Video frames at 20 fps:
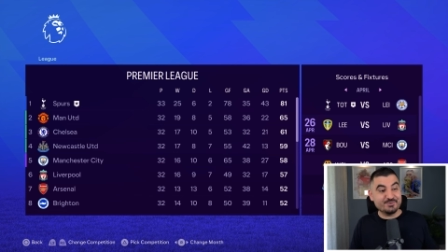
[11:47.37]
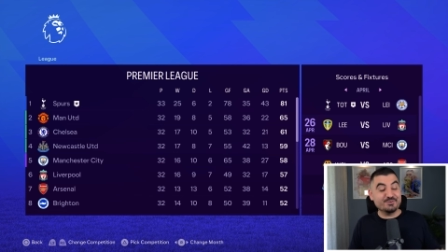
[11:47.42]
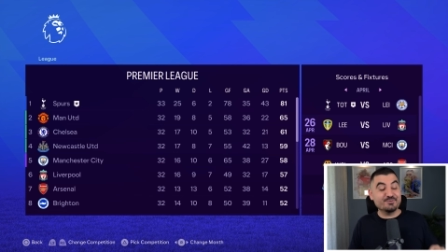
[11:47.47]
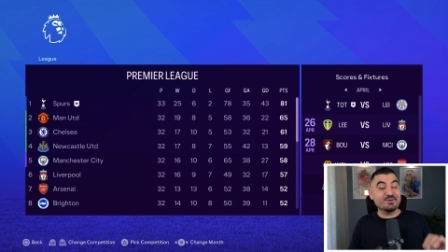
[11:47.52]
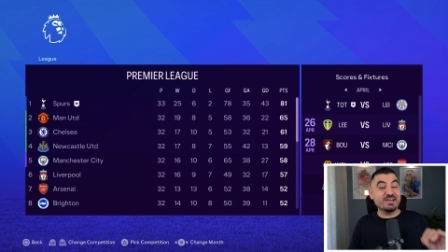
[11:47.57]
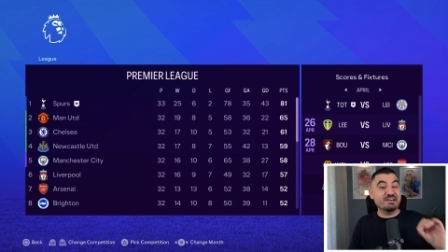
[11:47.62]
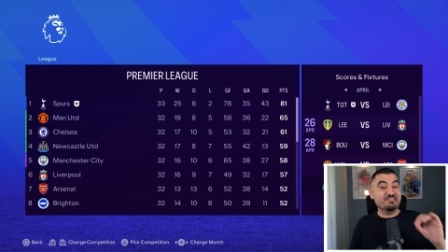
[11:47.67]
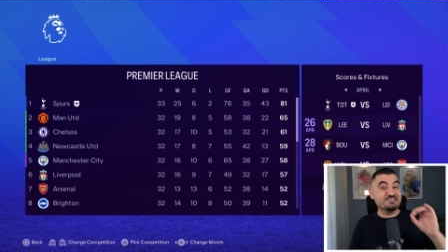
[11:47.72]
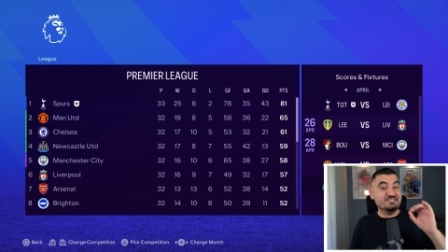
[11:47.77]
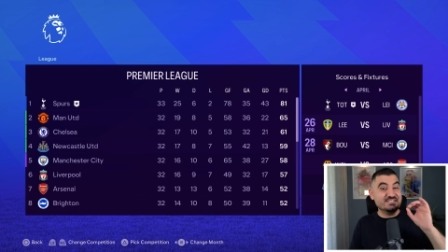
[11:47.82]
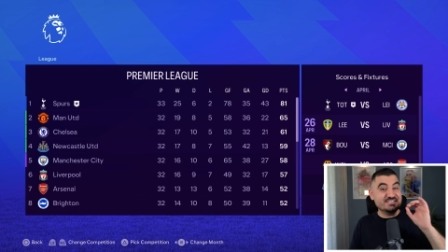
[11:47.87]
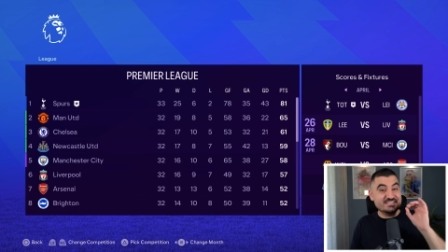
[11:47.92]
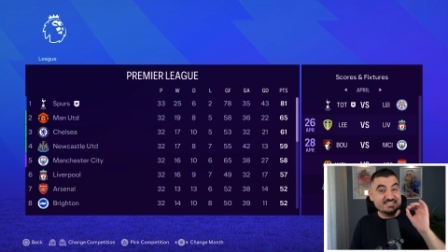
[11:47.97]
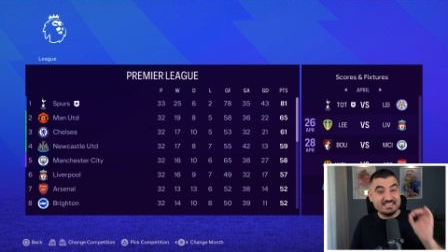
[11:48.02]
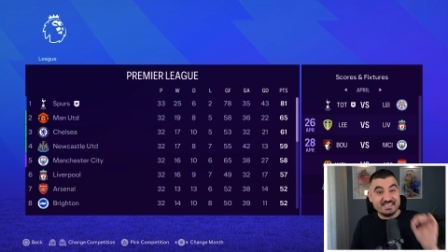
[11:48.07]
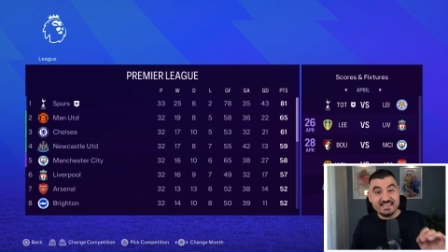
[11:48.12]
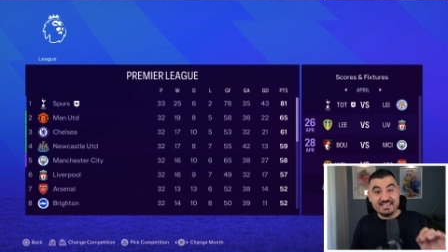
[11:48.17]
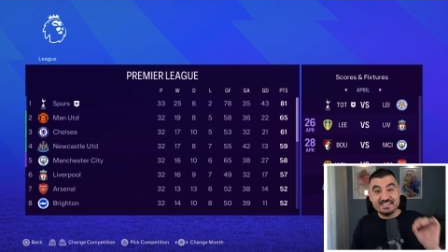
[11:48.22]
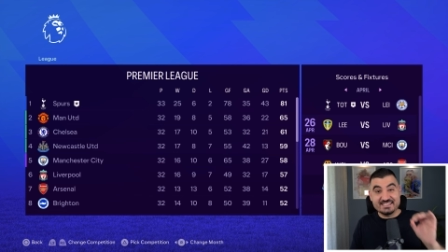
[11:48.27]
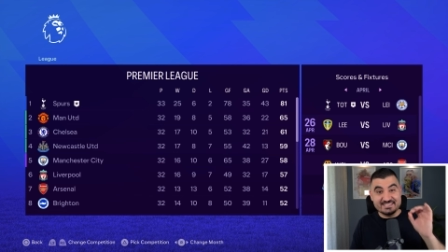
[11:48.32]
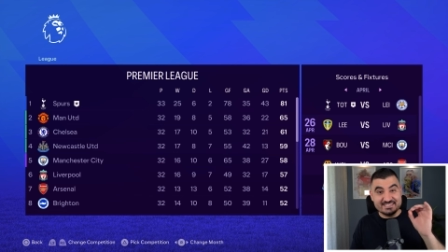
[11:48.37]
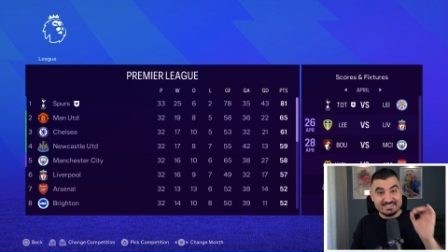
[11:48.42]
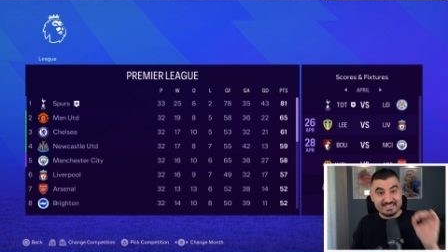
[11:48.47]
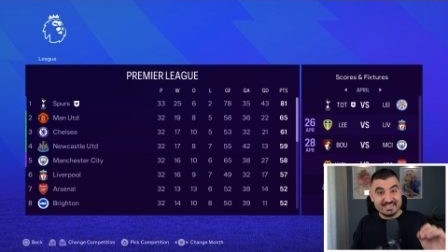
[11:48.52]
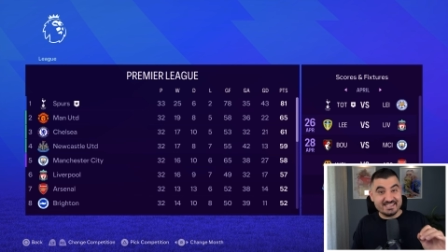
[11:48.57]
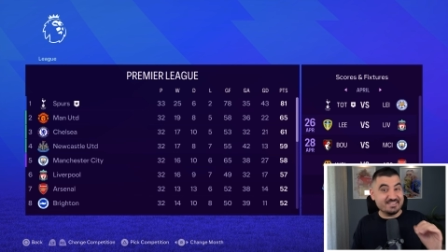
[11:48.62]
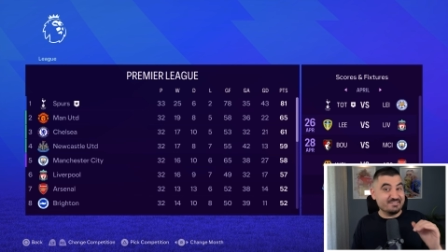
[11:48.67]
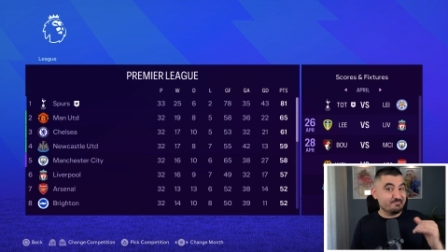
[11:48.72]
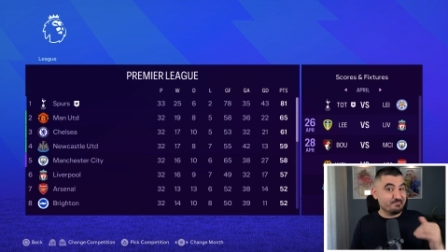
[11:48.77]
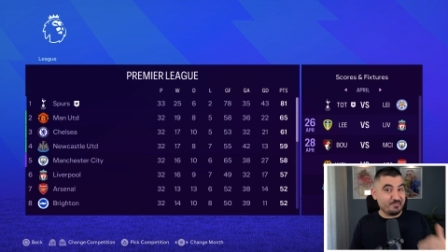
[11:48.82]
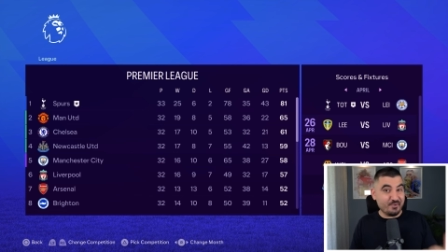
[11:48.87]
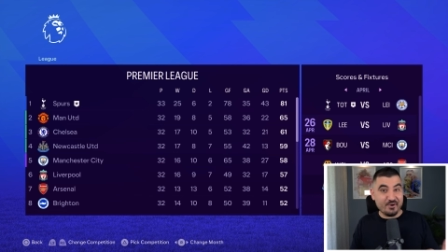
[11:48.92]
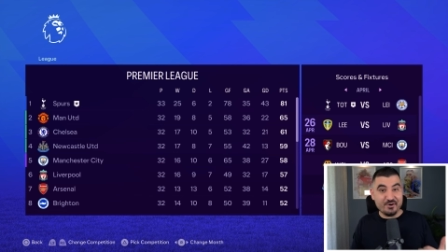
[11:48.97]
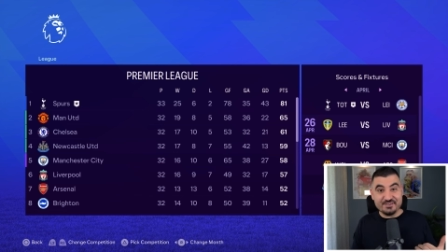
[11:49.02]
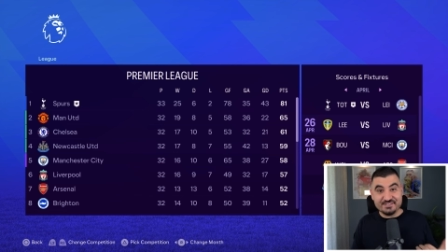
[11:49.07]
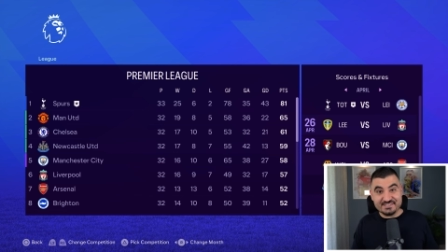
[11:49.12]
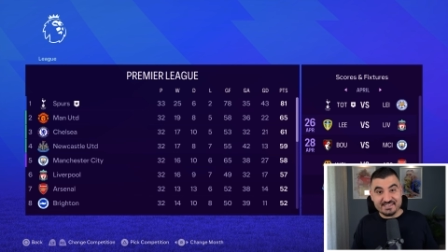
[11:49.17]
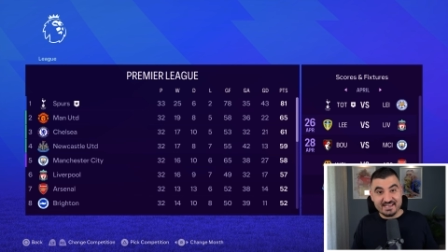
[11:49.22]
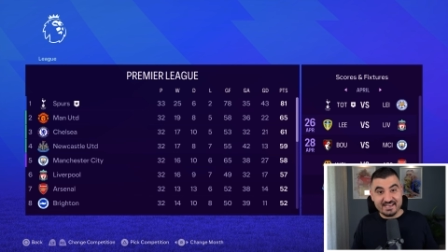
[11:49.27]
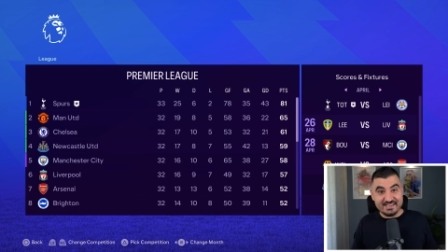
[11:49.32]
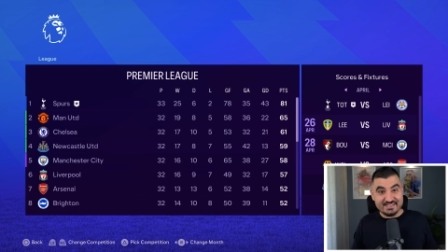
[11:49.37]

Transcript: we do have 16 points